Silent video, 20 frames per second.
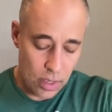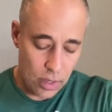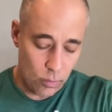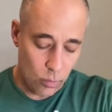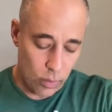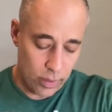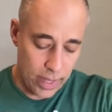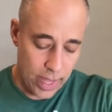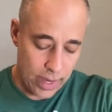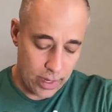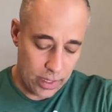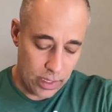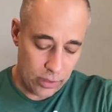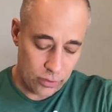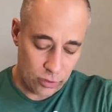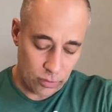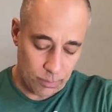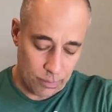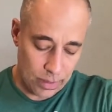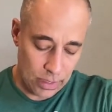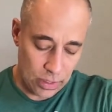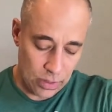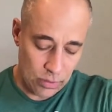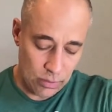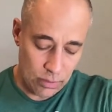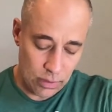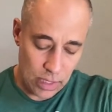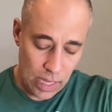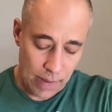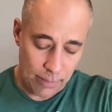1 had an
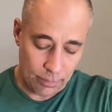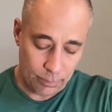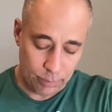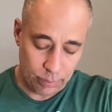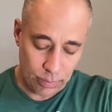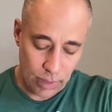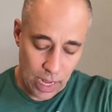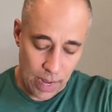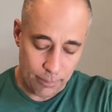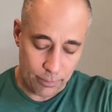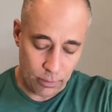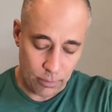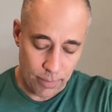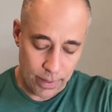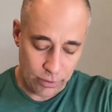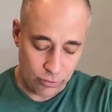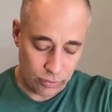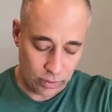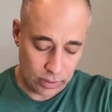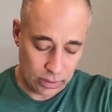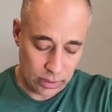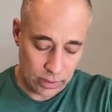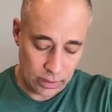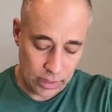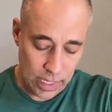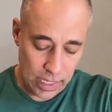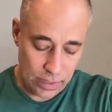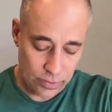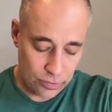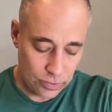intermittent hypermetric
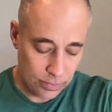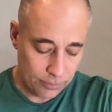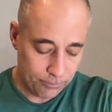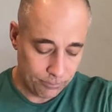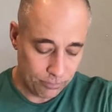gait